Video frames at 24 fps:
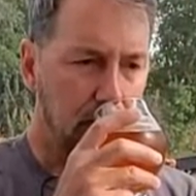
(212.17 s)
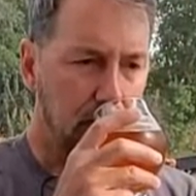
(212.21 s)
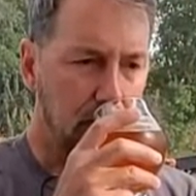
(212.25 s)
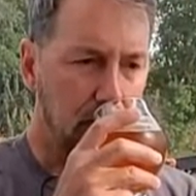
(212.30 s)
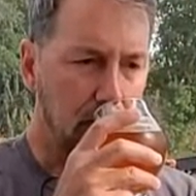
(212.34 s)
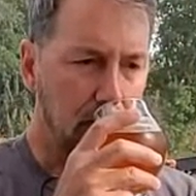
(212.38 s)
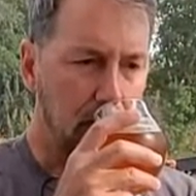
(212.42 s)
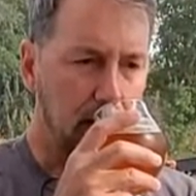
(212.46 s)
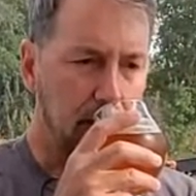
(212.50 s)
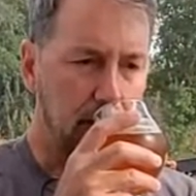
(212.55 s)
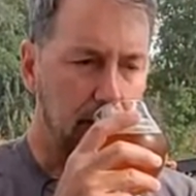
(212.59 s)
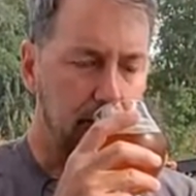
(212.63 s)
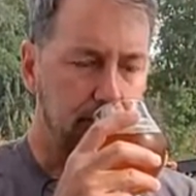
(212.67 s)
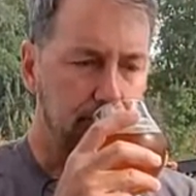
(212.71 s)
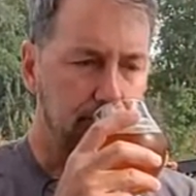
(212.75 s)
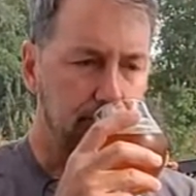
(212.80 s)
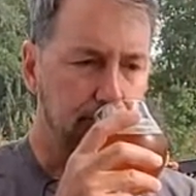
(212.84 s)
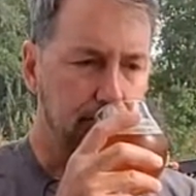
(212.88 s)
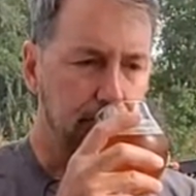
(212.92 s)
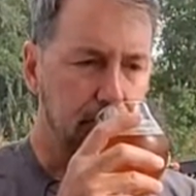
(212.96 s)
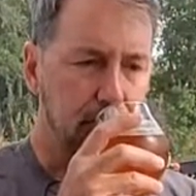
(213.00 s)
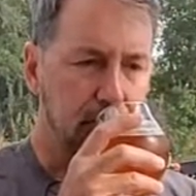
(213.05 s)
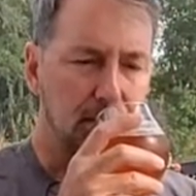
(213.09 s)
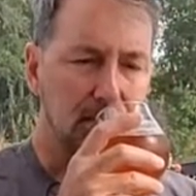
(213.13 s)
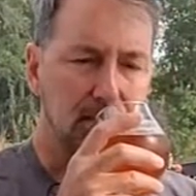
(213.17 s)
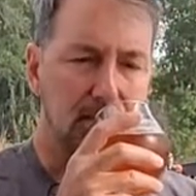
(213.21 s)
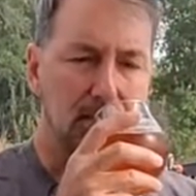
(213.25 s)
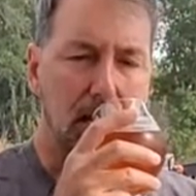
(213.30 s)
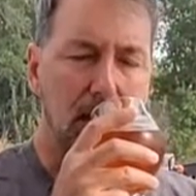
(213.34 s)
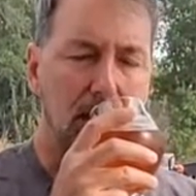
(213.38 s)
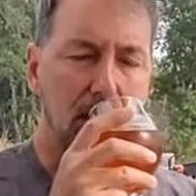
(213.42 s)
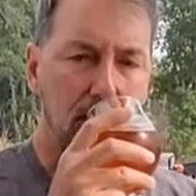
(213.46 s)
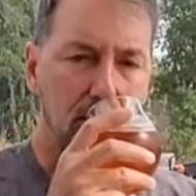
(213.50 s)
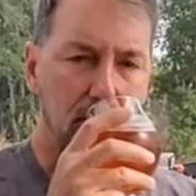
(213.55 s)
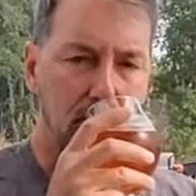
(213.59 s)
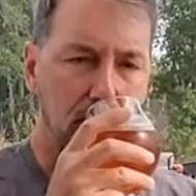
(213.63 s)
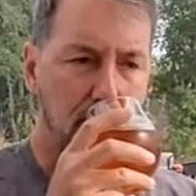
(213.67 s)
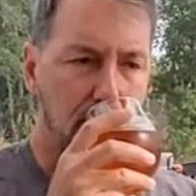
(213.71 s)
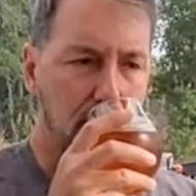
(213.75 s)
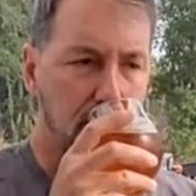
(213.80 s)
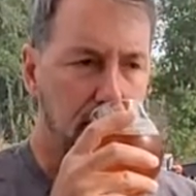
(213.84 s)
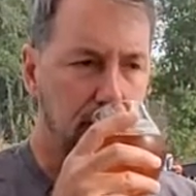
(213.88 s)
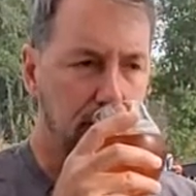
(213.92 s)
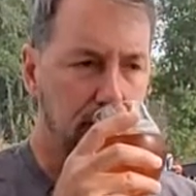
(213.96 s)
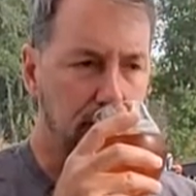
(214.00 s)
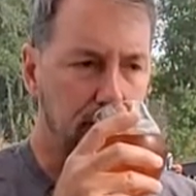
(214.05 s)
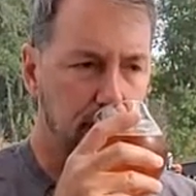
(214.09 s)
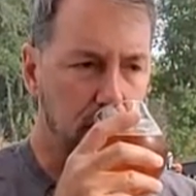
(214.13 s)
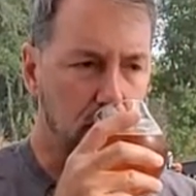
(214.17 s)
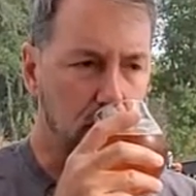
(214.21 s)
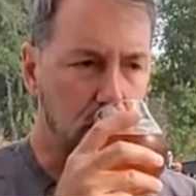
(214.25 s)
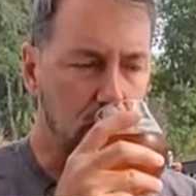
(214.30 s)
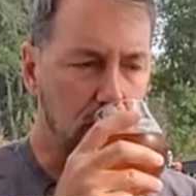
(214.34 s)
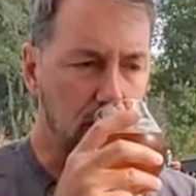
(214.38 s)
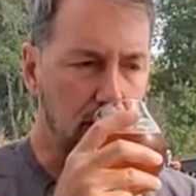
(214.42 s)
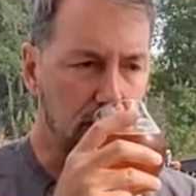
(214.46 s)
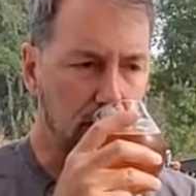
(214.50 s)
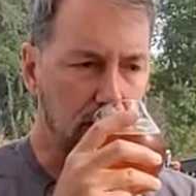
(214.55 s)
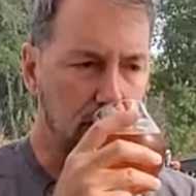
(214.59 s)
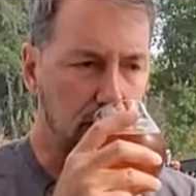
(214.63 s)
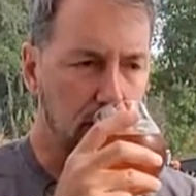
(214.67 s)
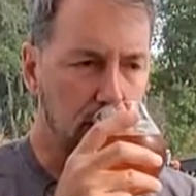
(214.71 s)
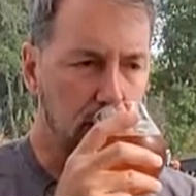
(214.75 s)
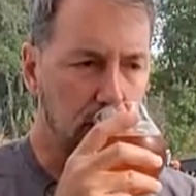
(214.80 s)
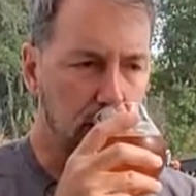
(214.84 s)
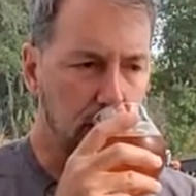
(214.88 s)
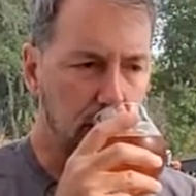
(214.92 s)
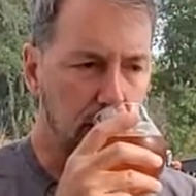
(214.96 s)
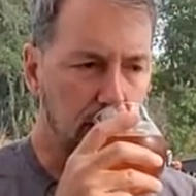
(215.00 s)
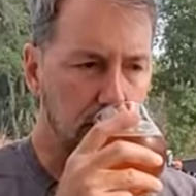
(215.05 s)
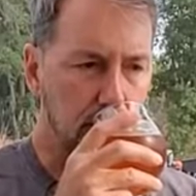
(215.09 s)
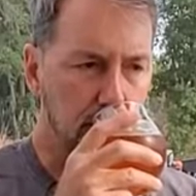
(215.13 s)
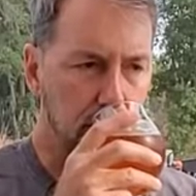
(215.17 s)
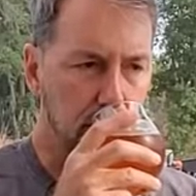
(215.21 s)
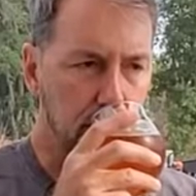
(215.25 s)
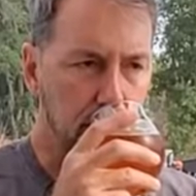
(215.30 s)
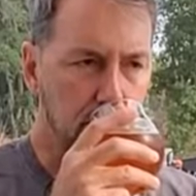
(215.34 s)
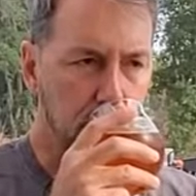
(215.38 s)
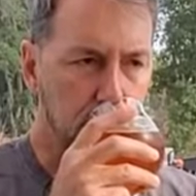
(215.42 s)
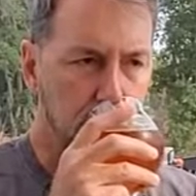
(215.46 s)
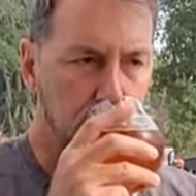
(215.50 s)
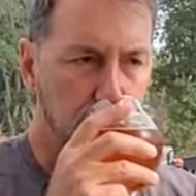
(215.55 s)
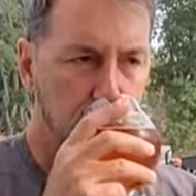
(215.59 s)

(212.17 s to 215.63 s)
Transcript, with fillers: um, cider kind of quality to it actually.